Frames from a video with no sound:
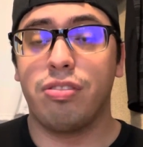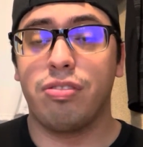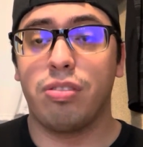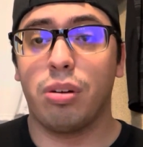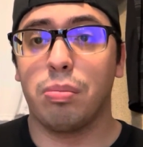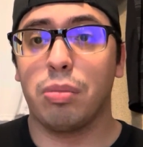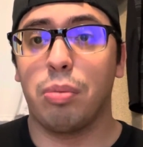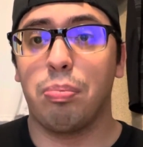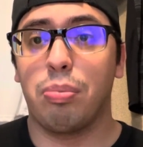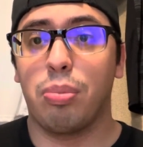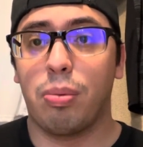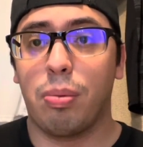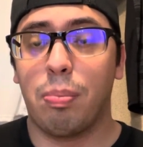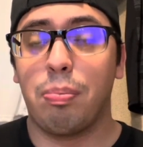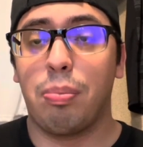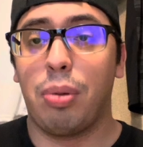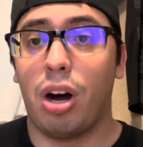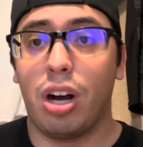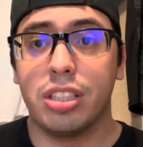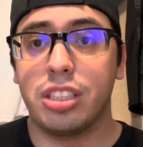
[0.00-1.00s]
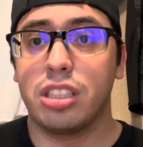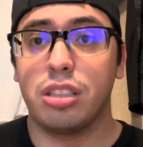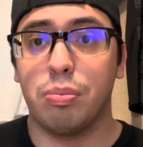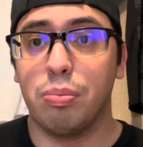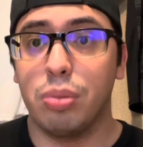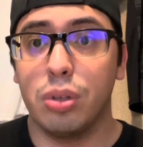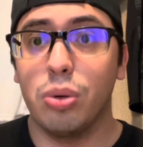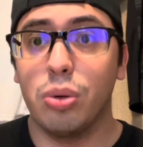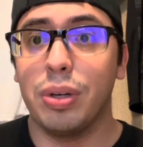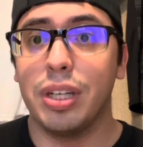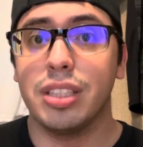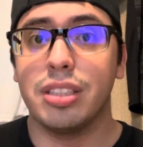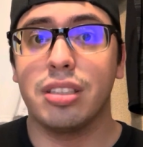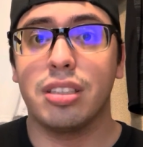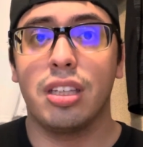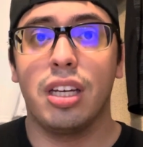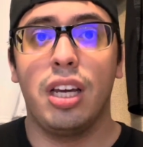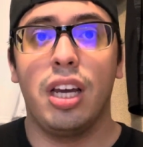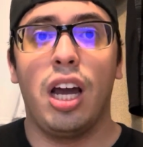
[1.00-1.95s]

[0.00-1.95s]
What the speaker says: from the Boston Bruins.